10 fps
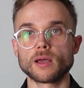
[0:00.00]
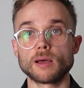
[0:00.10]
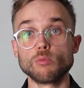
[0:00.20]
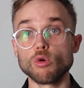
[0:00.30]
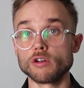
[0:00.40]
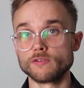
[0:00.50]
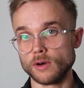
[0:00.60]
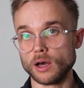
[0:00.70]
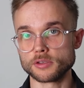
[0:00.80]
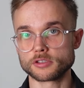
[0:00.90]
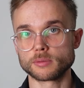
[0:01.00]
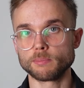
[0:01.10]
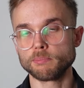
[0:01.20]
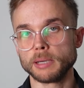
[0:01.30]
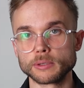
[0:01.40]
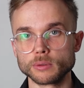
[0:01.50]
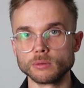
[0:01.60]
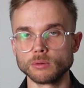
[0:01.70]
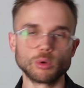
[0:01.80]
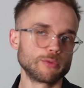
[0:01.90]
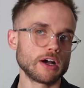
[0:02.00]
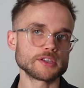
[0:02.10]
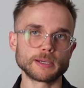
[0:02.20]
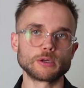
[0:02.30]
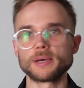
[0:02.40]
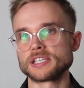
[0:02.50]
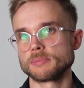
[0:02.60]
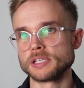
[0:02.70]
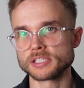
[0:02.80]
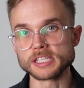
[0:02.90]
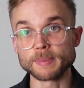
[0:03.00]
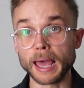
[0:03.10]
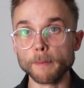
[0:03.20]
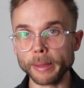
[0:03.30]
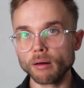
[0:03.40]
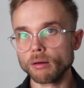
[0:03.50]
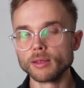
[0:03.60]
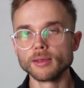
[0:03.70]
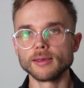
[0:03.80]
a more advanced pedal. Or advanced pedal basically means it's better built